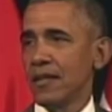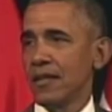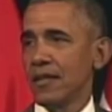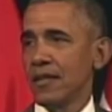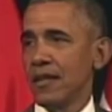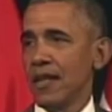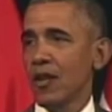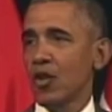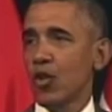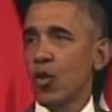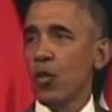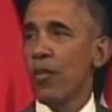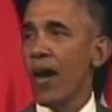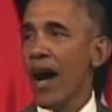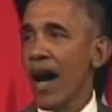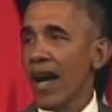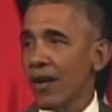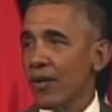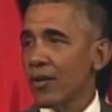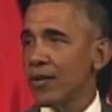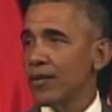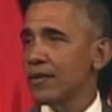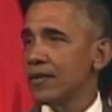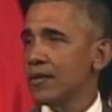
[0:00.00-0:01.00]
El
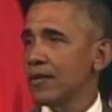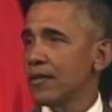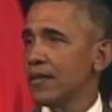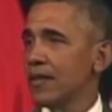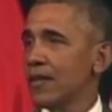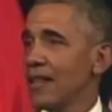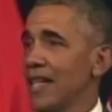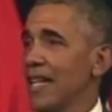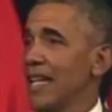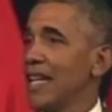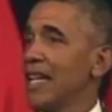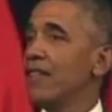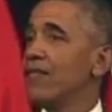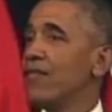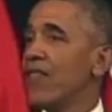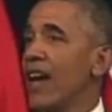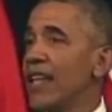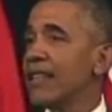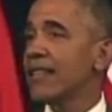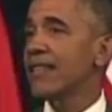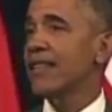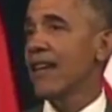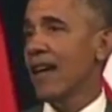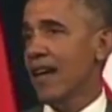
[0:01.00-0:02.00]
cubano
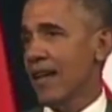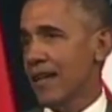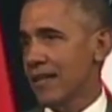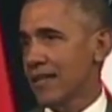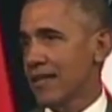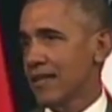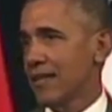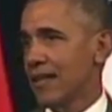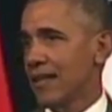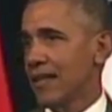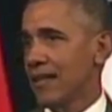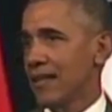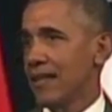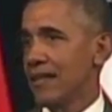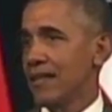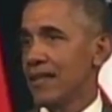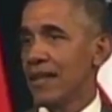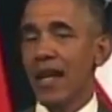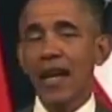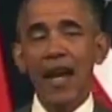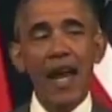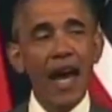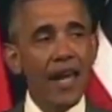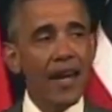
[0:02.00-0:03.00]
inventa
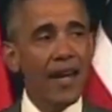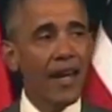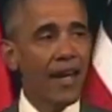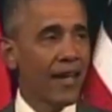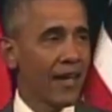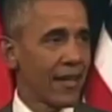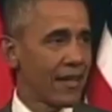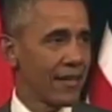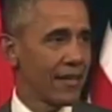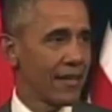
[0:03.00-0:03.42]
del aire.